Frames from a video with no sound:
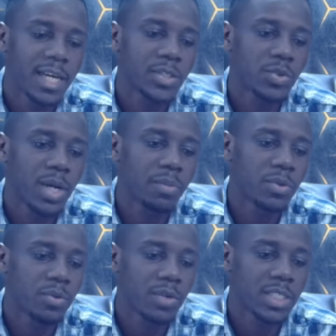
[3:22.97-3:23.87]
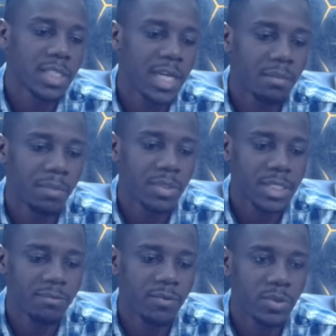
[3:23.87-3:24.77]
Arsenal happened to obviously come up with
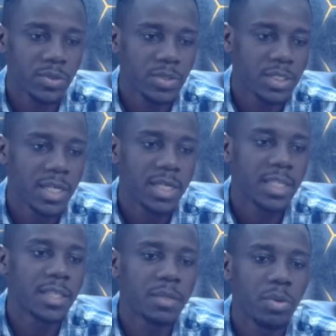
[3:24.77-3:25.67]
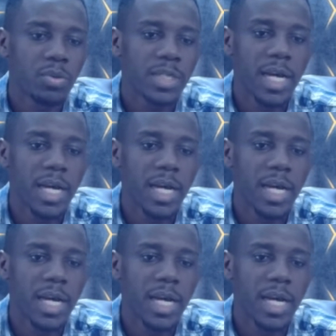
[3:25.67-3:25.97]
some photos that they put